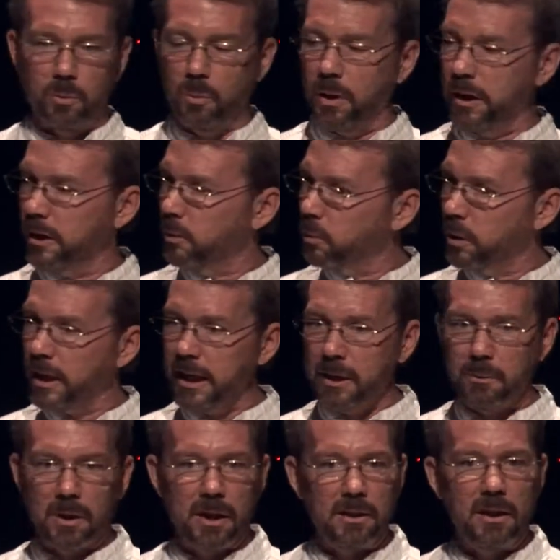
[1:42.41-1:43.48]
where you're working
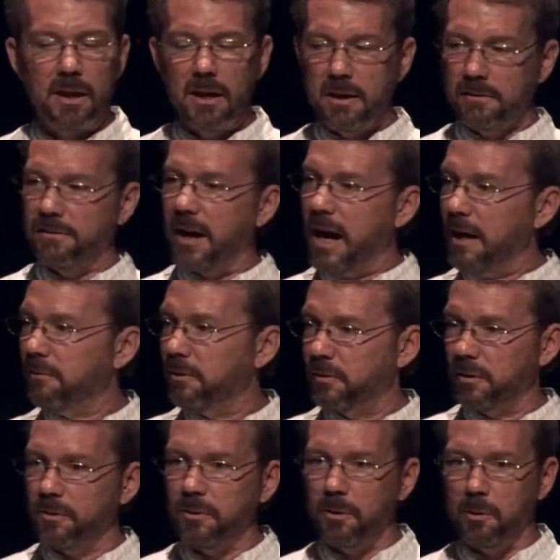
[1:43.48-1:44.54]
with five or
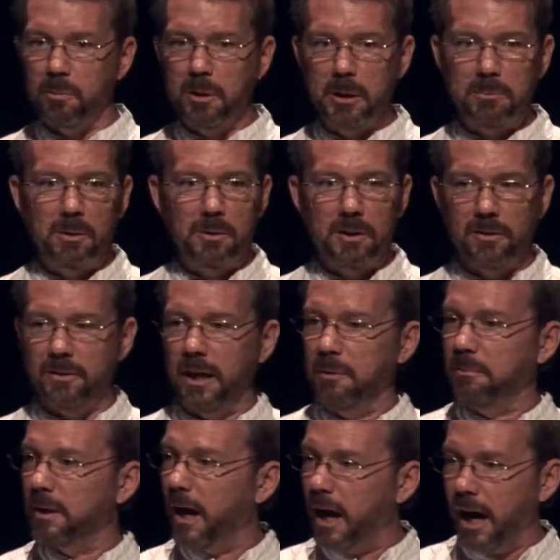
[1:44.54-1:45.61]
six other people at the same
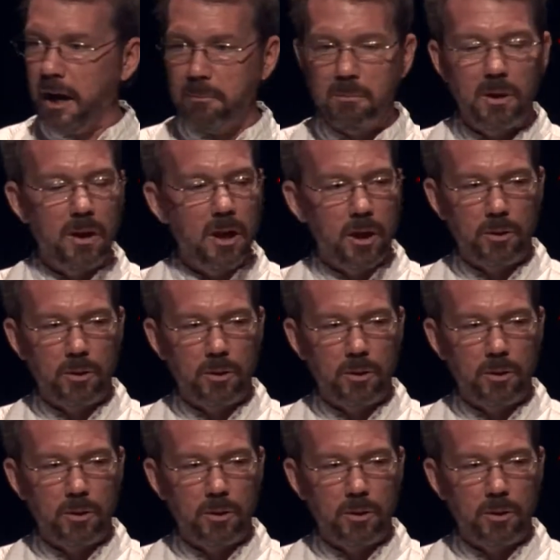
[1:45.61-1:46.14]
time